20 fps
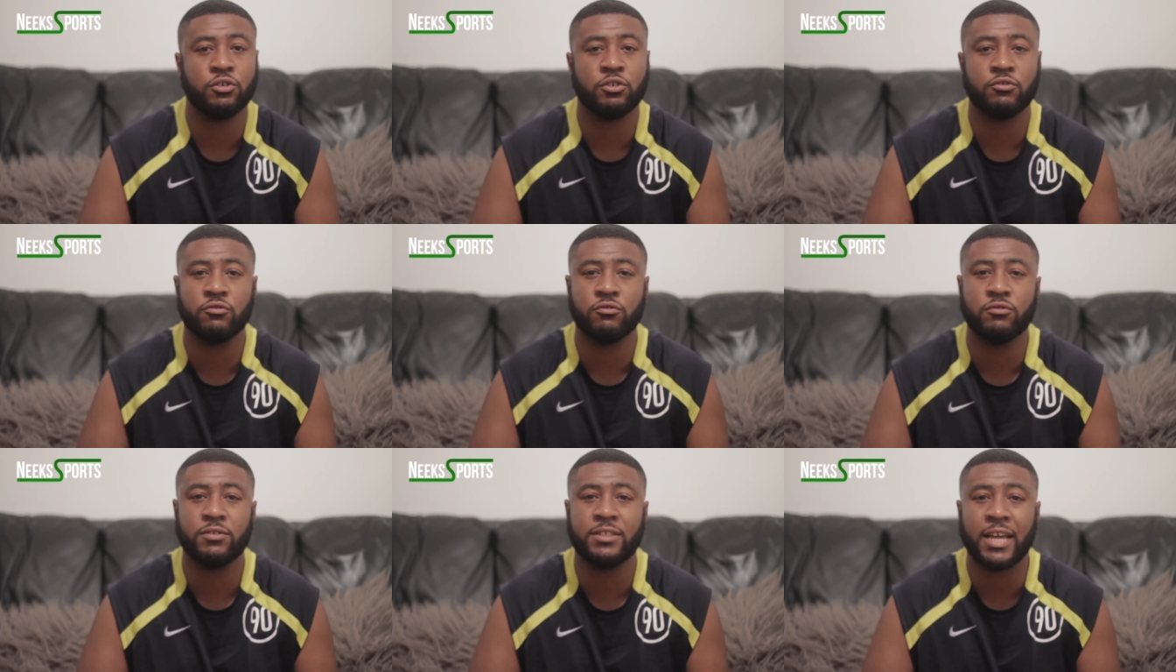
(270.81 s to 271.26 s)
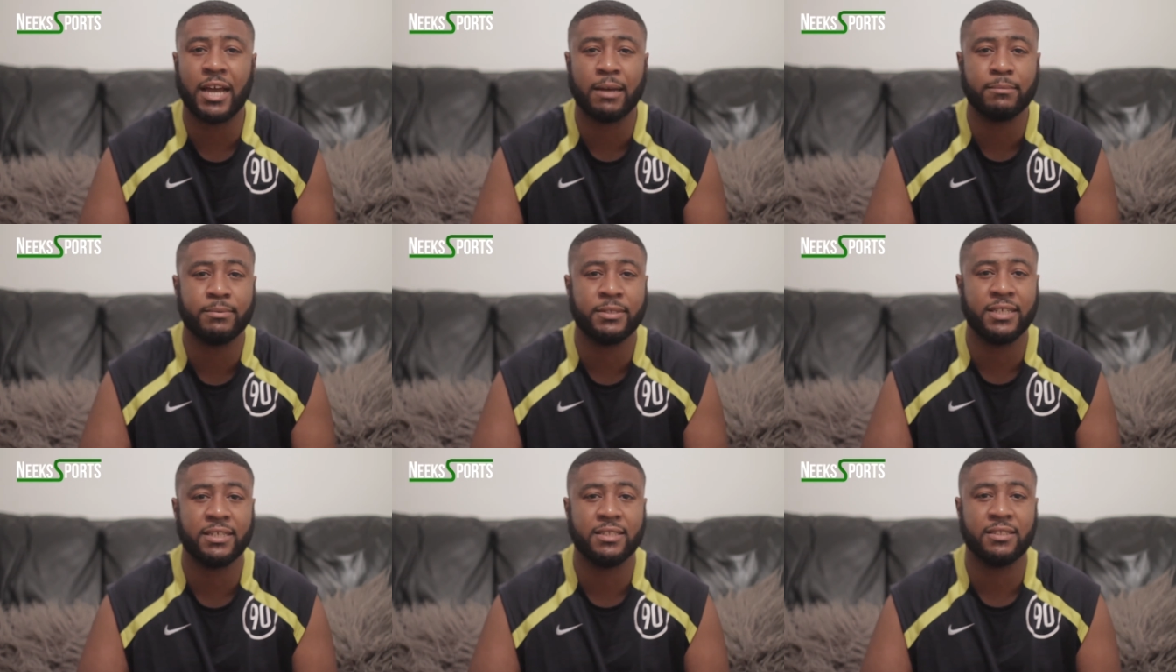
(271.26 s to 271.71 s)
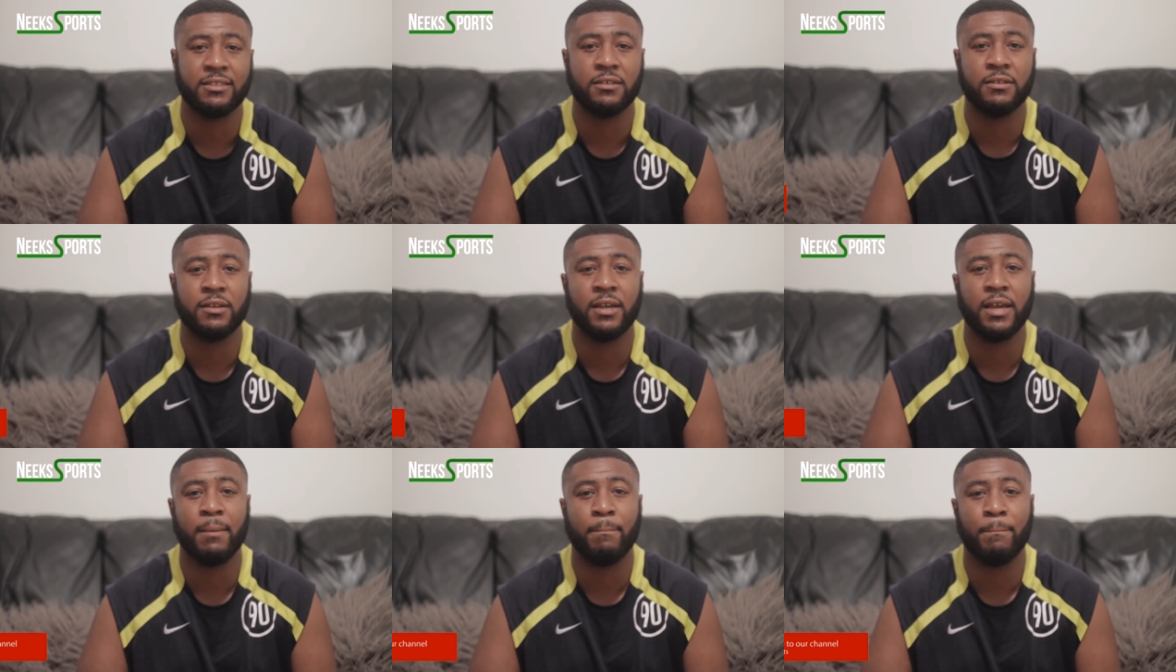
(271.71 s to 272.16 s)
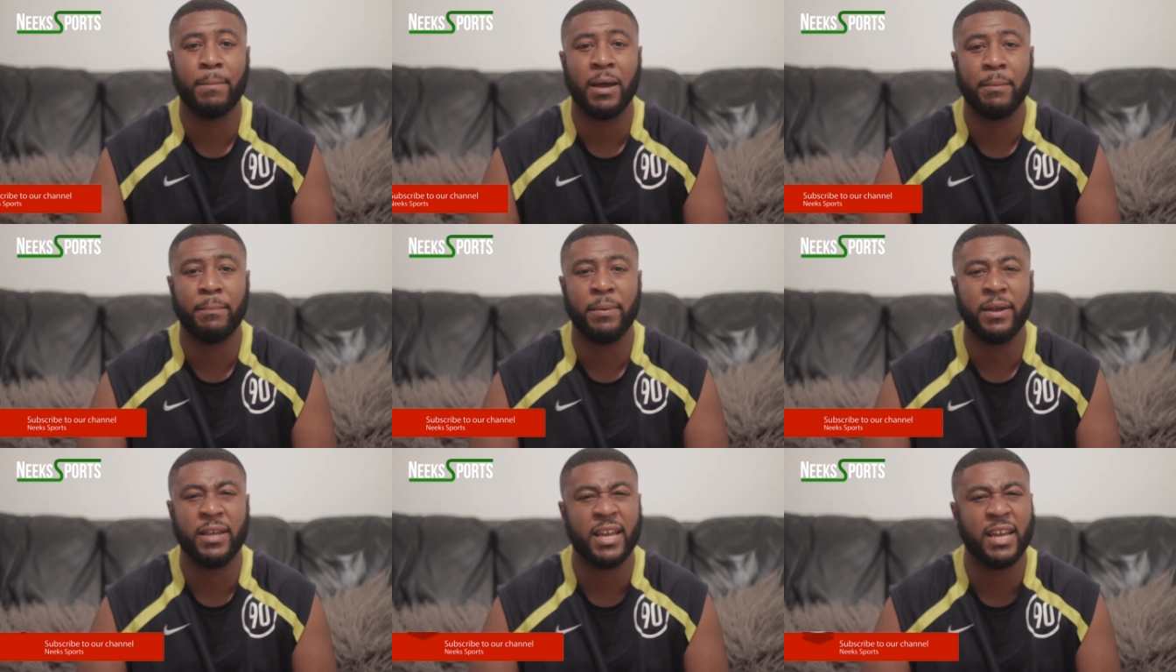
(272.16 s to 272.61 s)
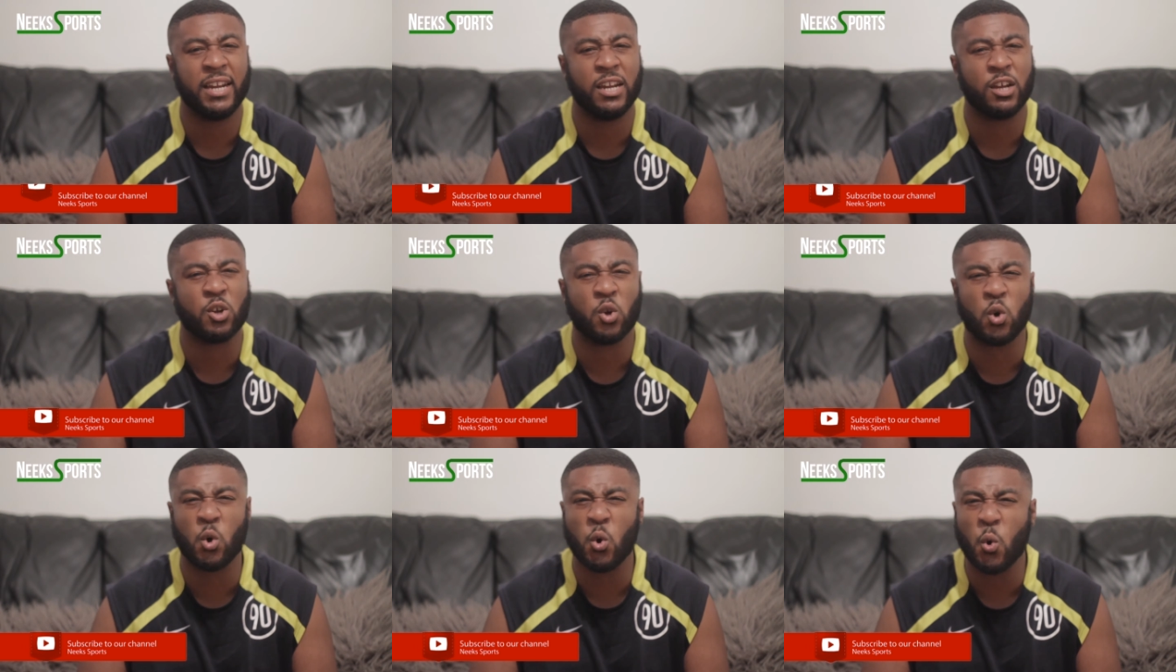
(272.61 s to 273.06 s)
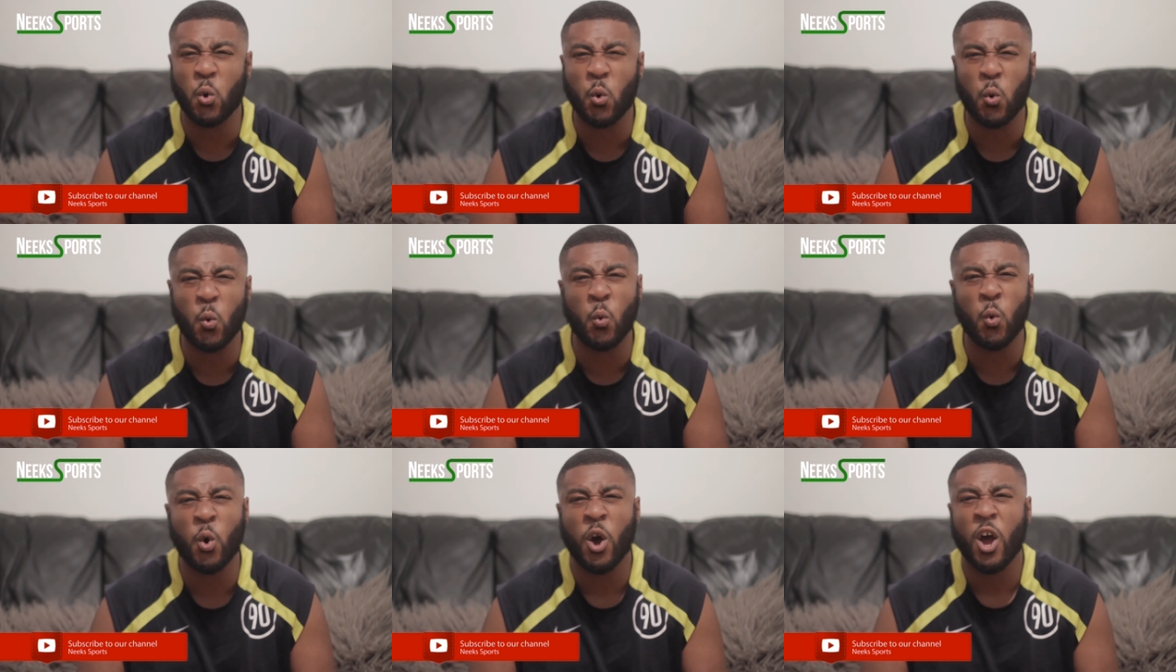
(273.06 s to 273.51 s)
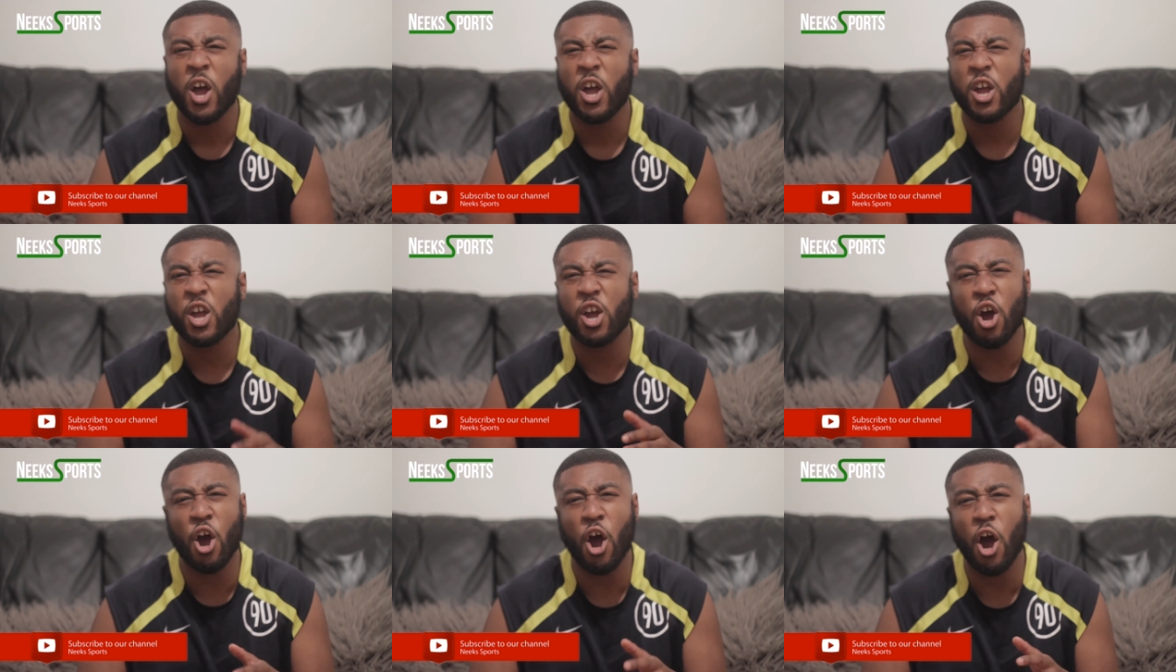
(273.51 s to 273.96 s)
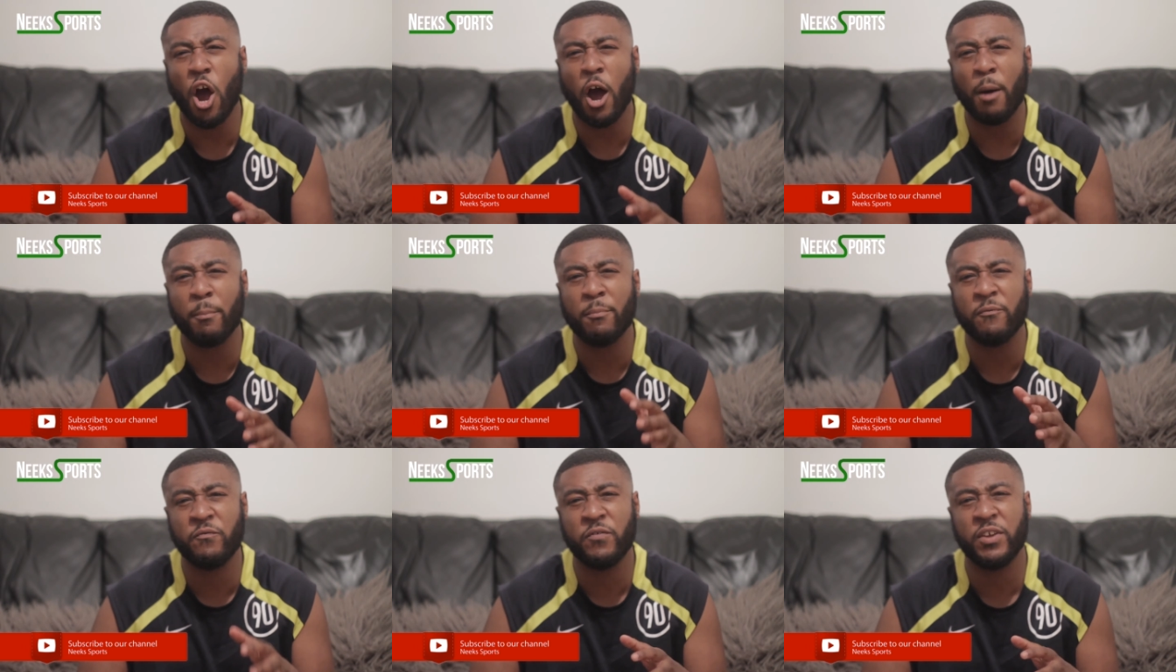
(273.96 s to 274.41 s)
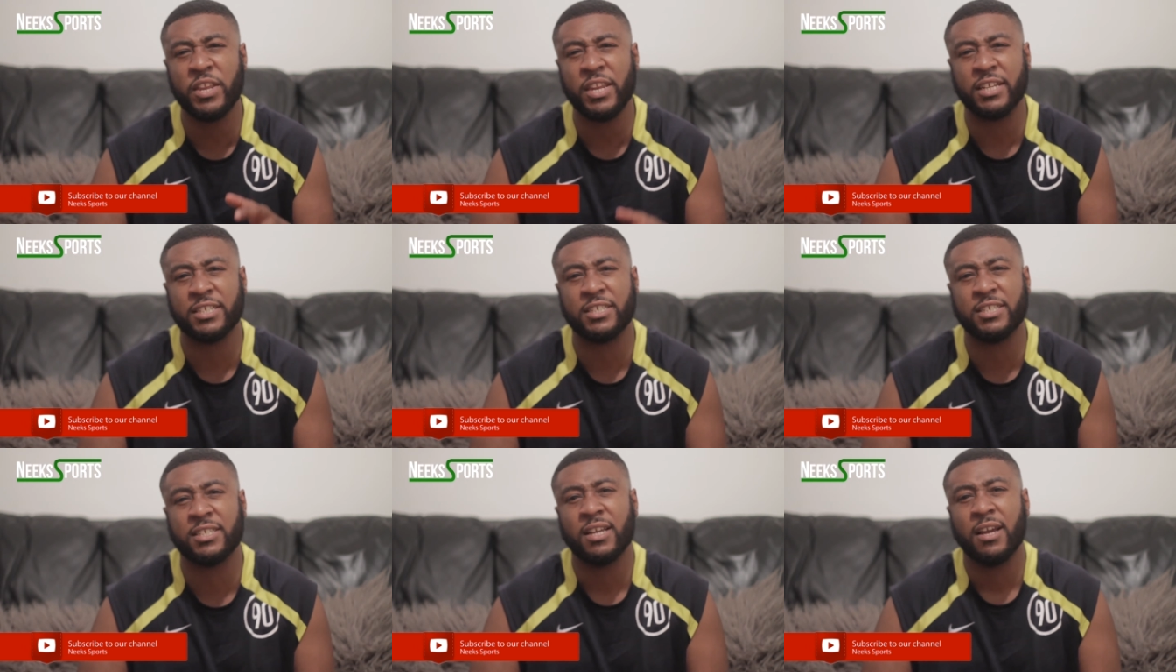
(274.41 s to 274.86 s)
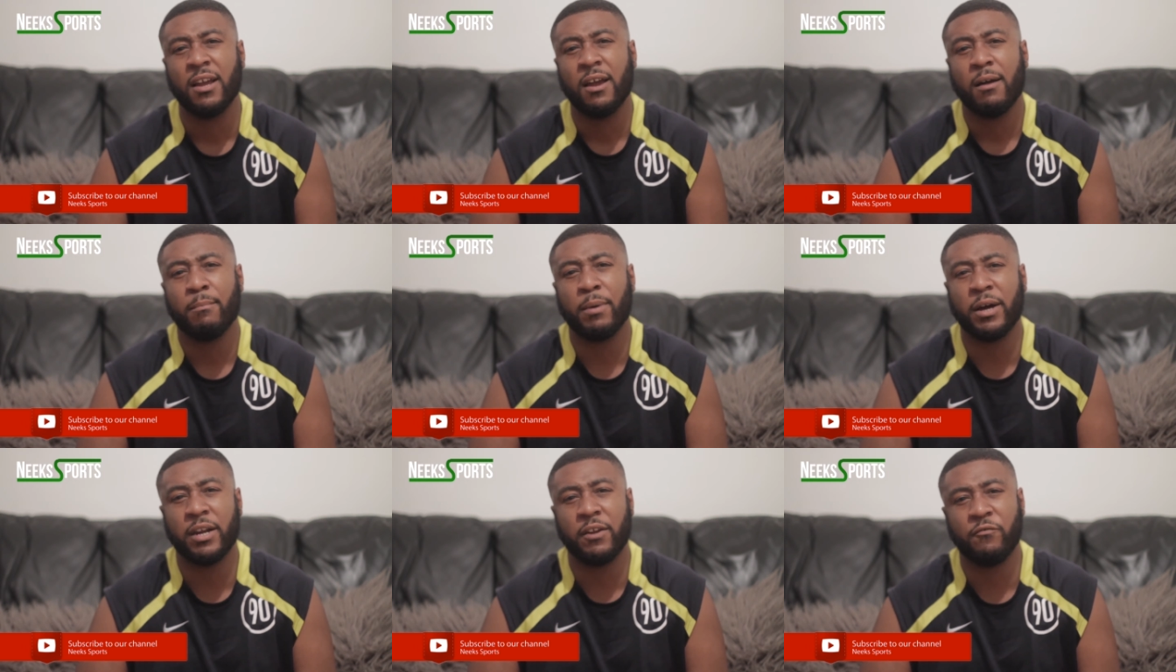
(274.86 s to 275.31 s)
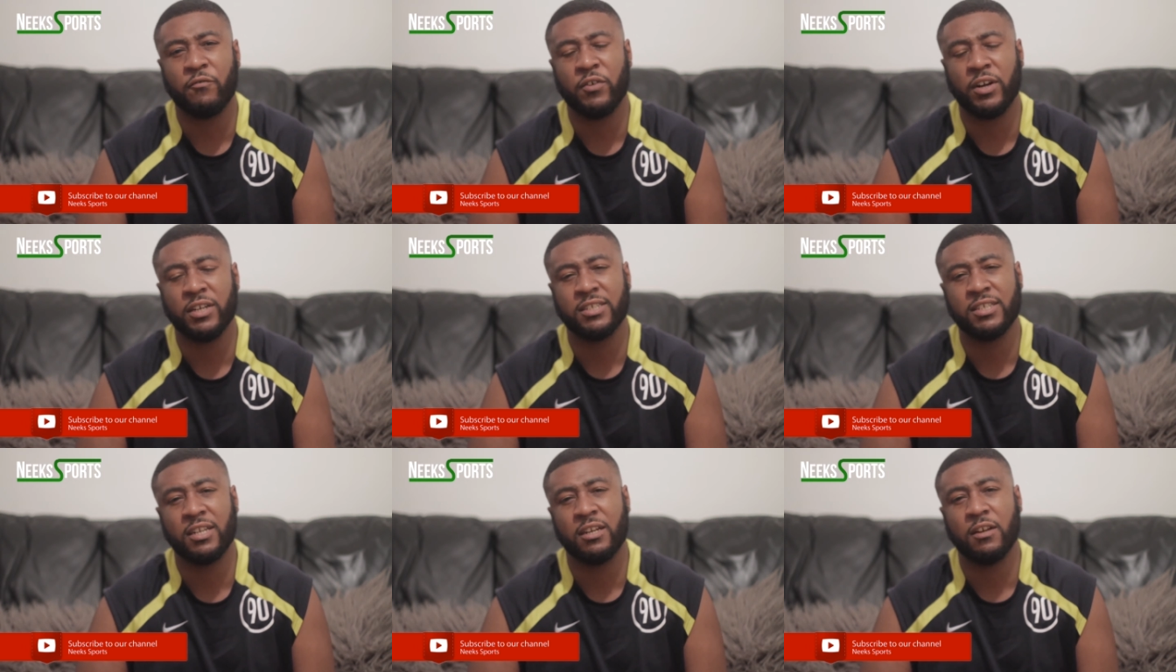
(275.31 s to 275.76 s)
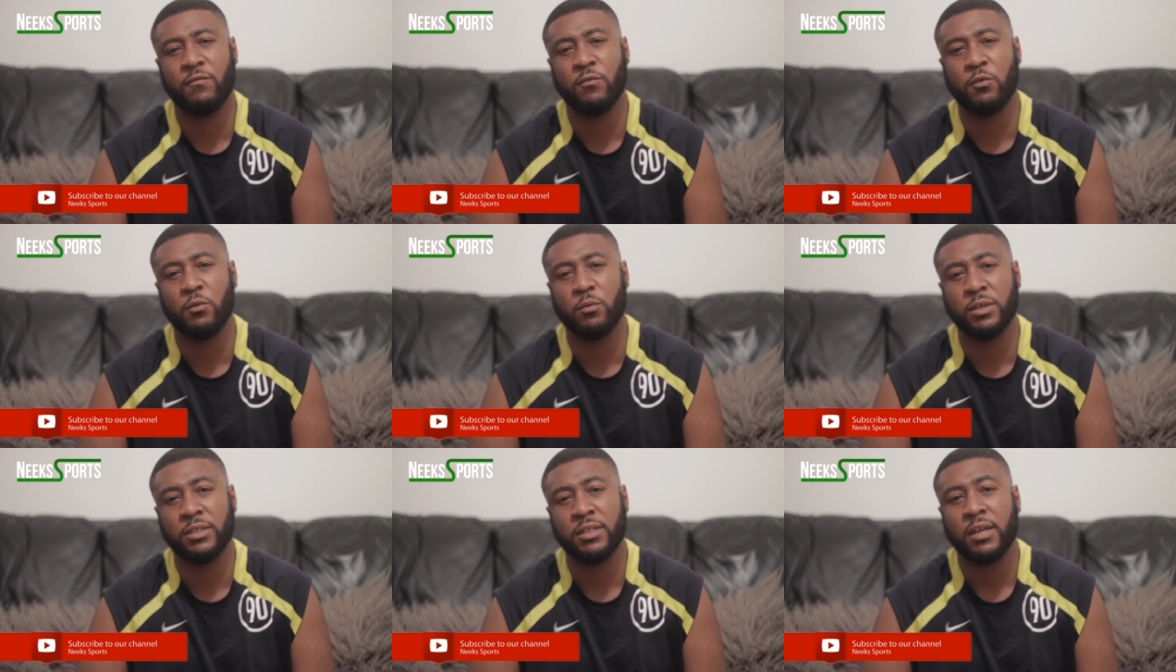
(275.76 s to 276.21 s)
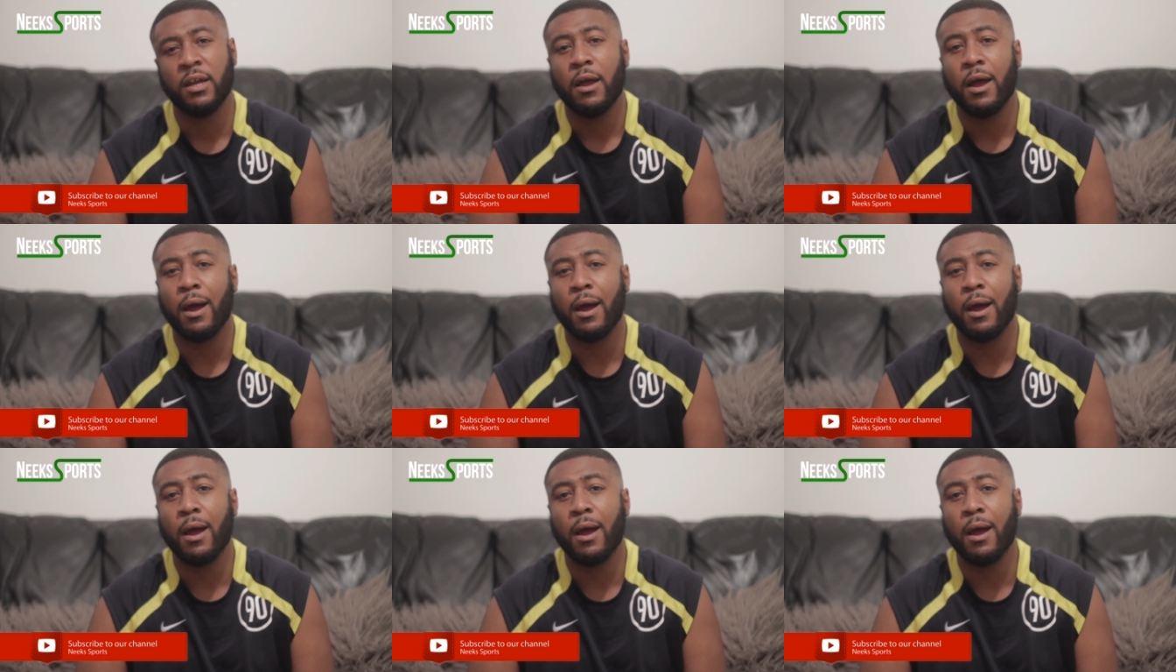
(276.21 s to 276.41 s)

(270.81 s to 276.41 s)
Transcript: Giroud tapped it into Mbappe, and a cool calm finish by the French centre forward.